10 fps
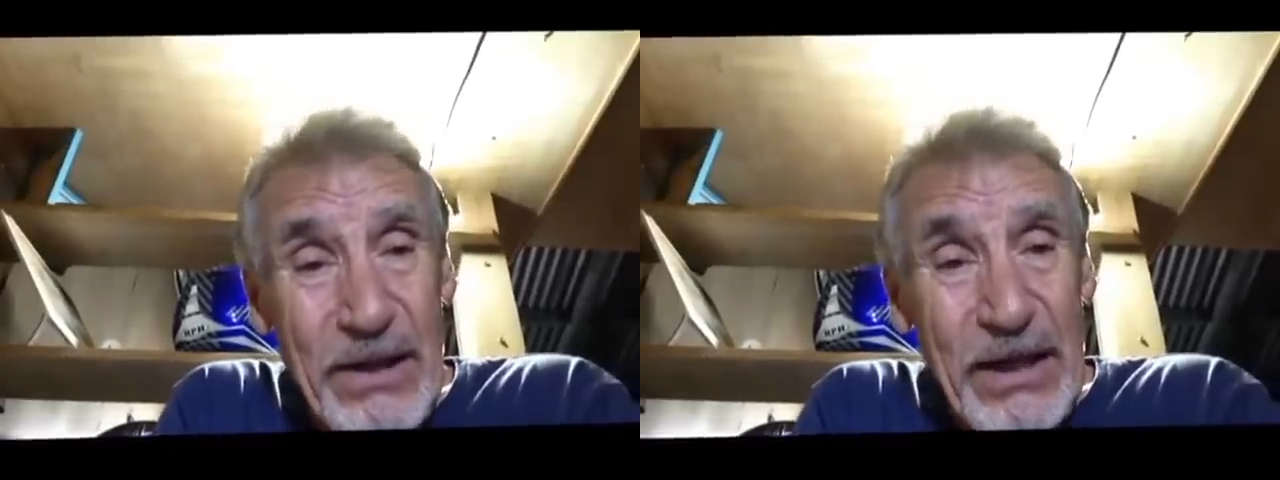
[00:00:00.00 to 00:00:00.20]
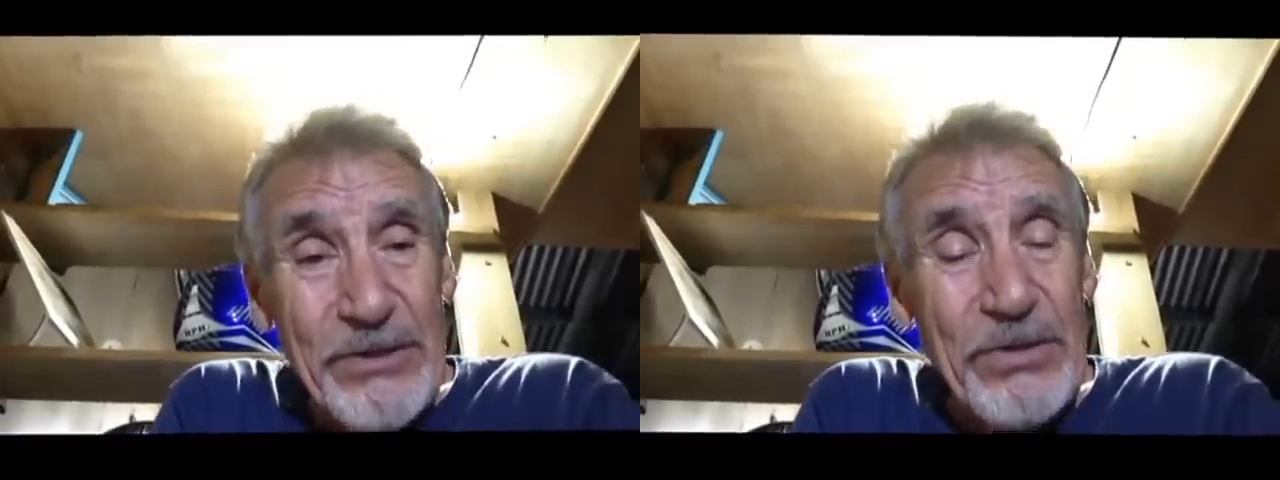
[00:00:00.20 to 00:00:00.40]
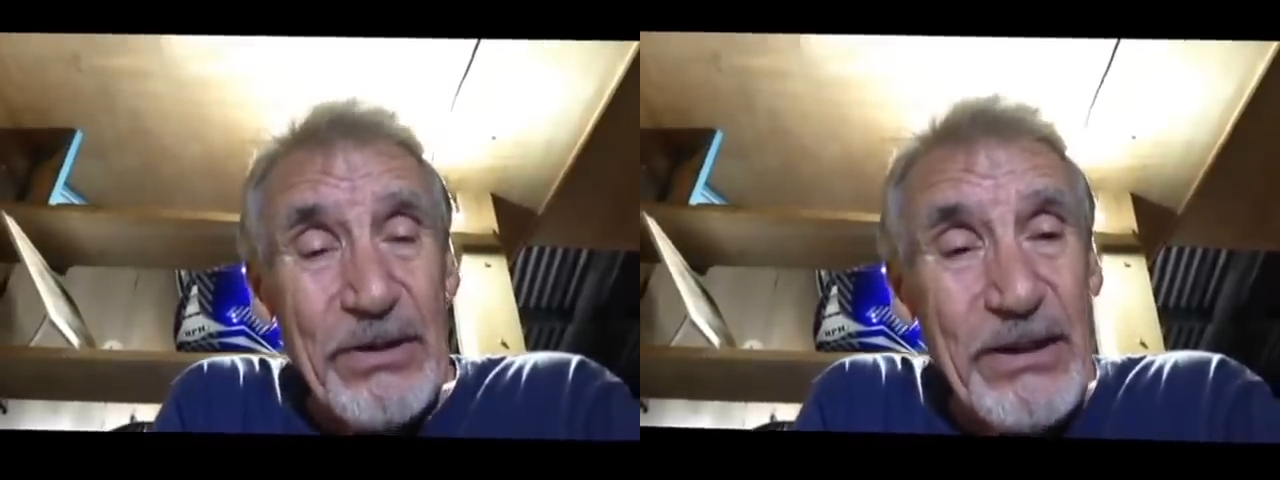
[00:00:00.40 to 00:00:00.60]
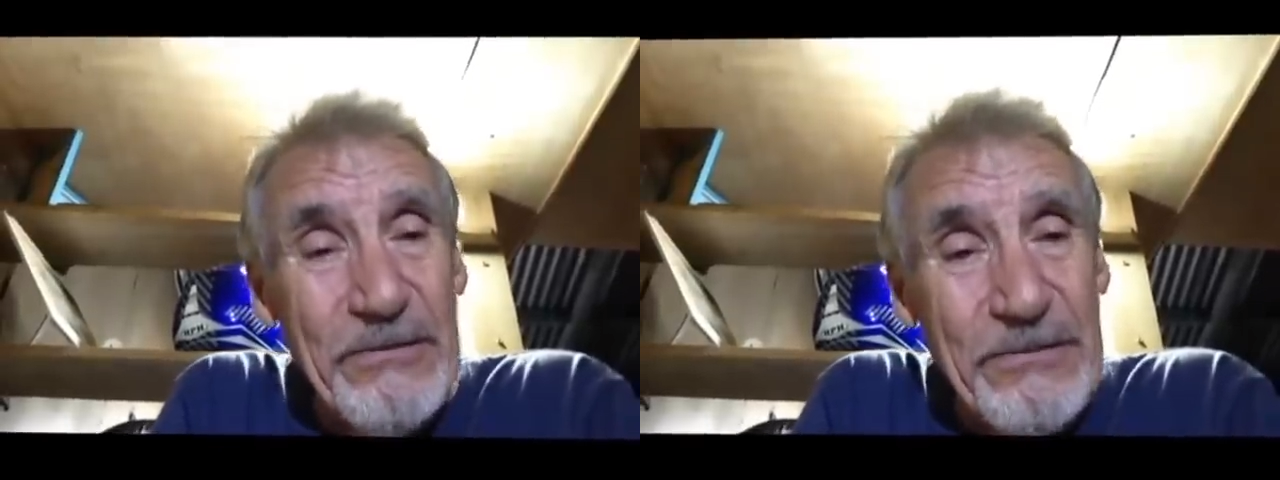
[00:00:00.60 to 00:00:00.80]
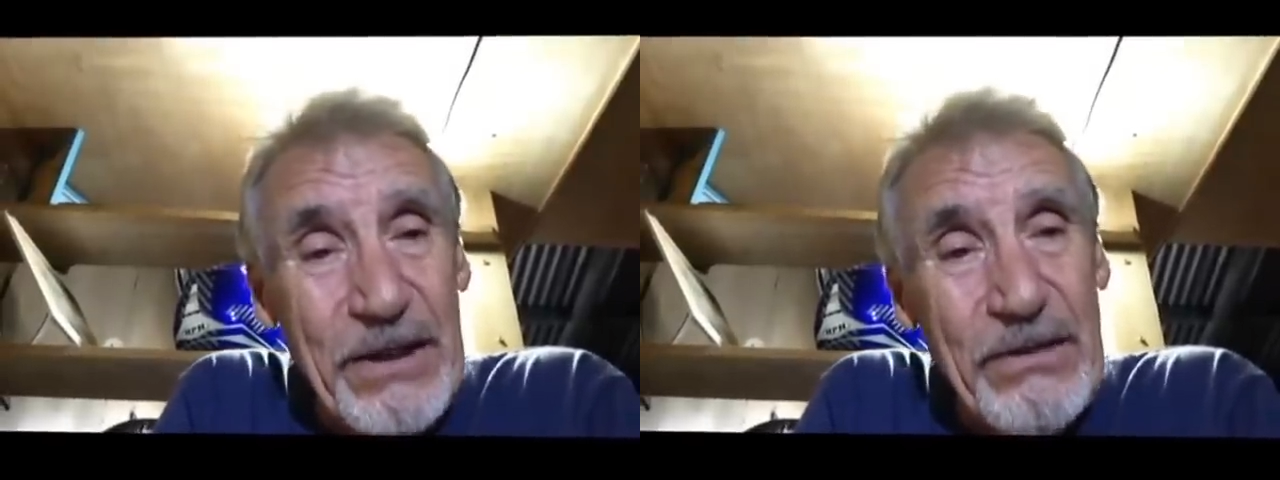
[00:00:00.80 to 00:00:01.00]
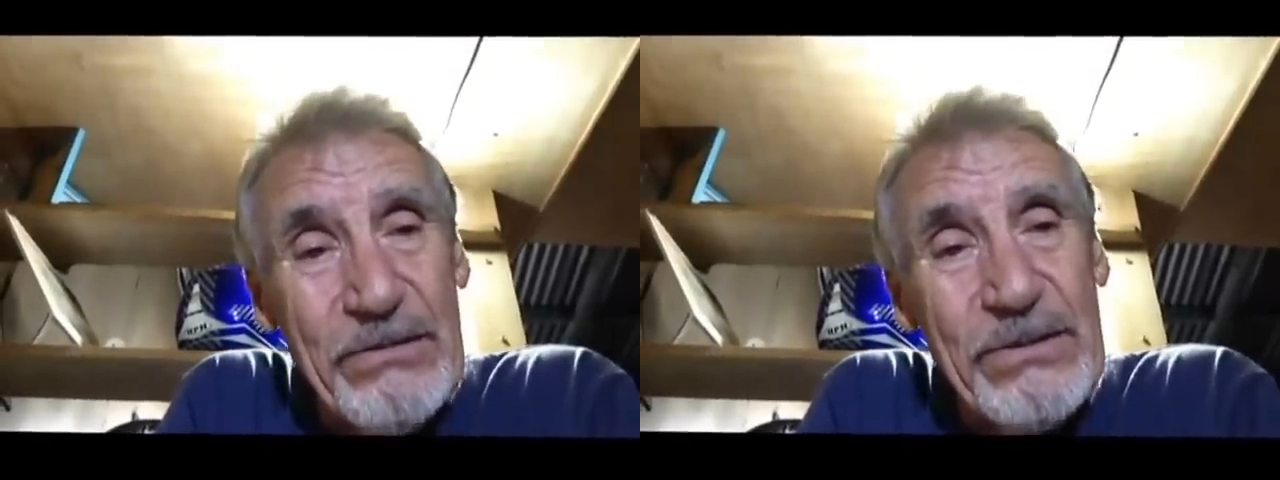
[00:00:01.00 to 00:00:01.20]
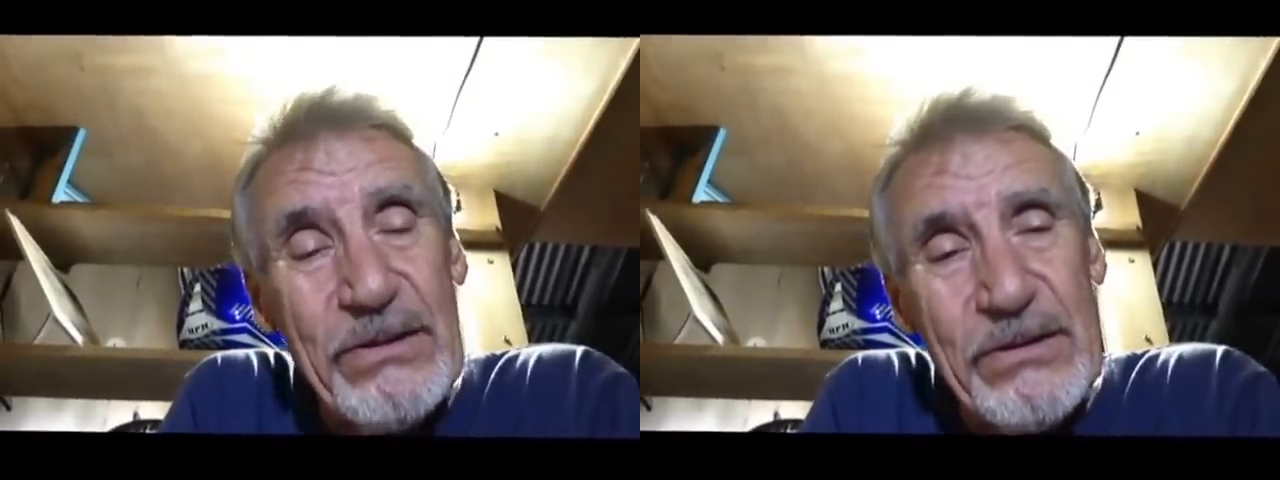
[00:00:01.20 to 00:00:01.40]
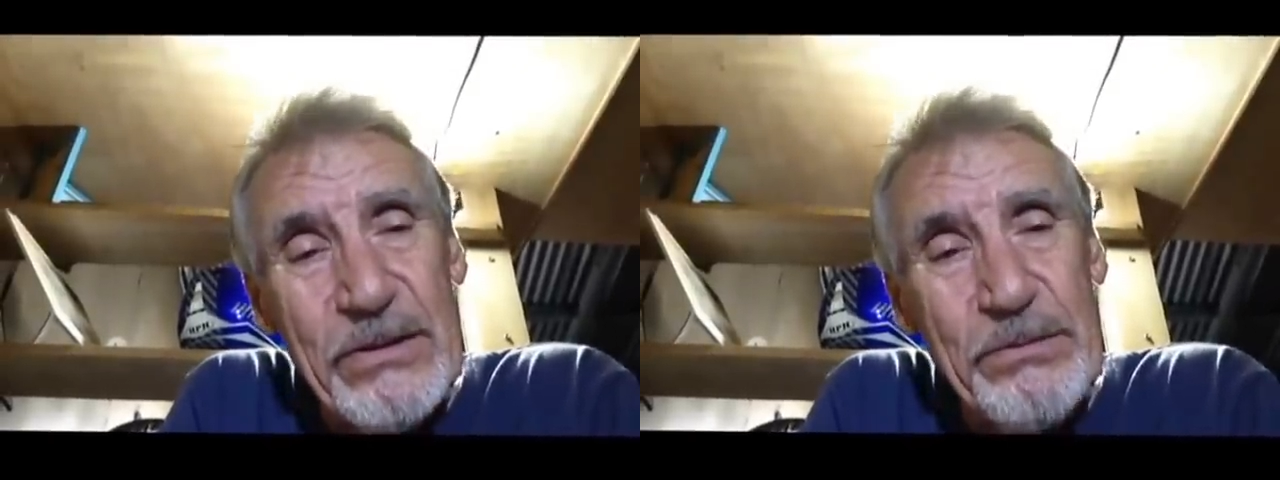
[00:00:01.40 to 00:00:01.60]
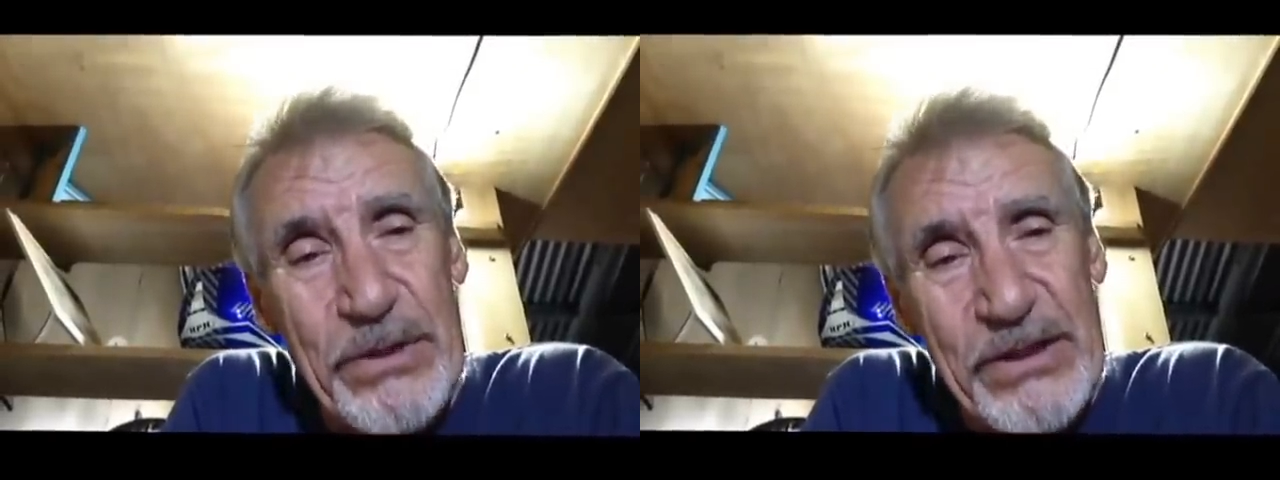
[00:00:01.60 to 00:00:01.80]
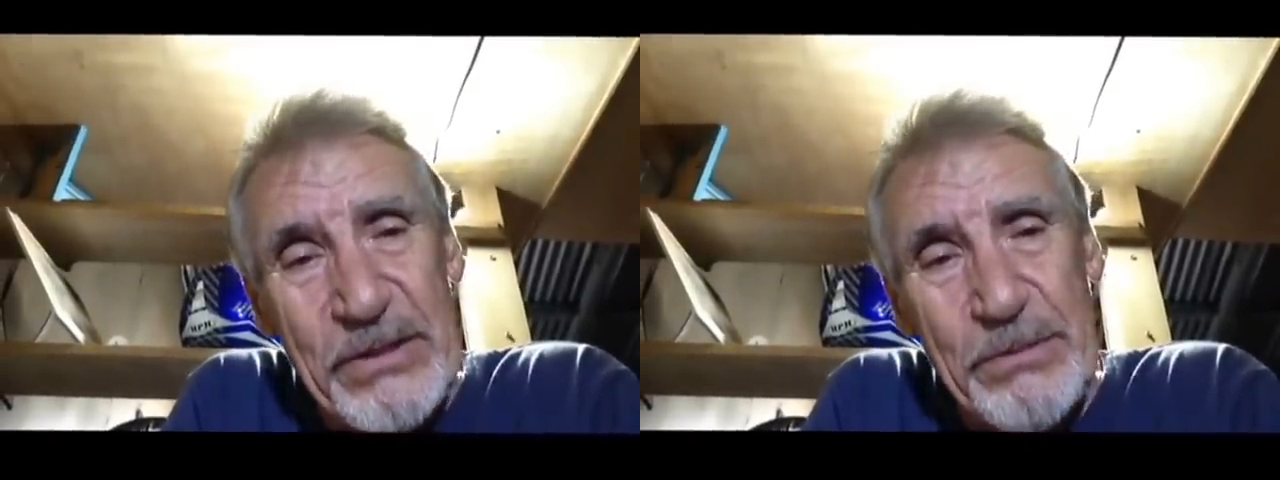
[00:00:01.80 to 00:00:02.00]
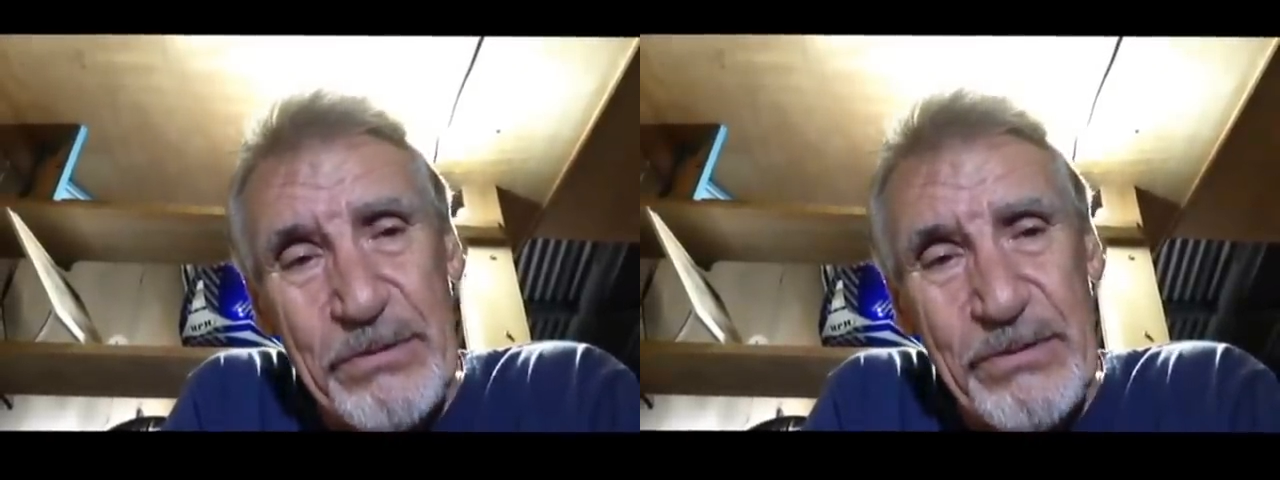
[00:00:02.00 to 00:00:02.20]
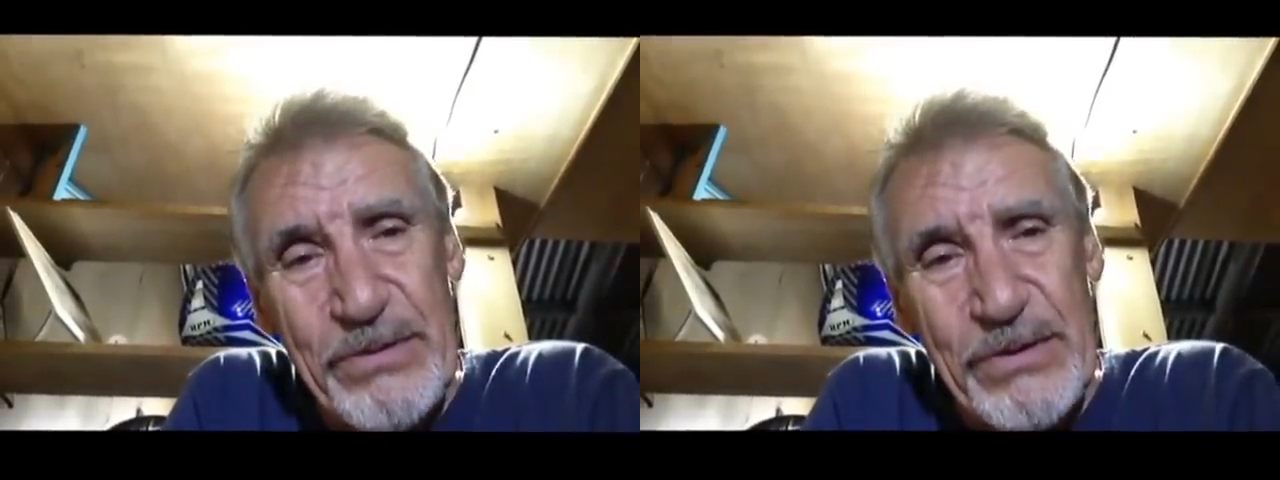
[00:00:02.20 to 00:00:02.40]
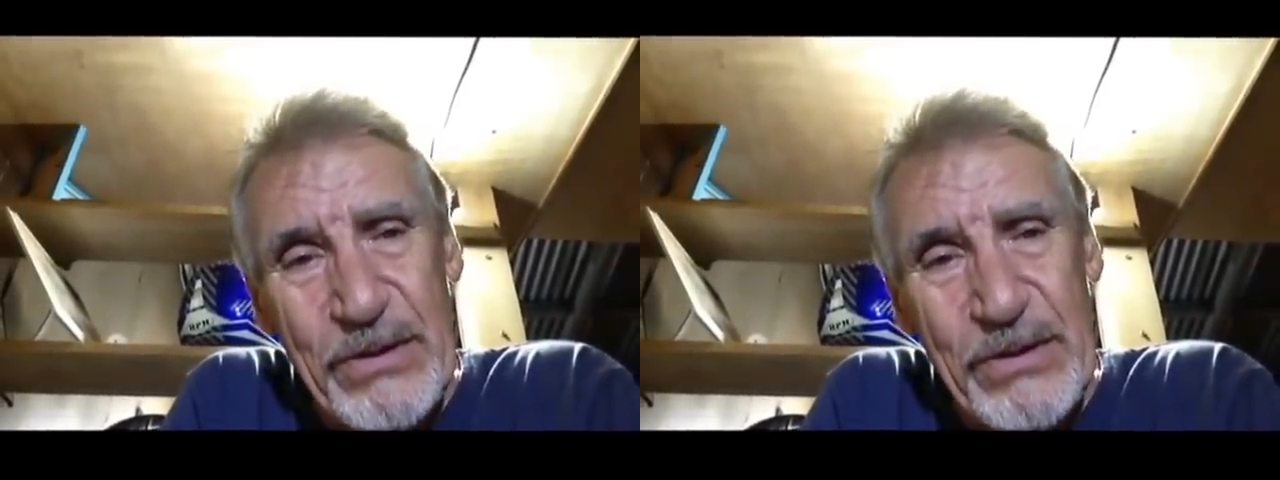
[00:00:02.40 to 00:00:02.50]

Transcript: actually found the principles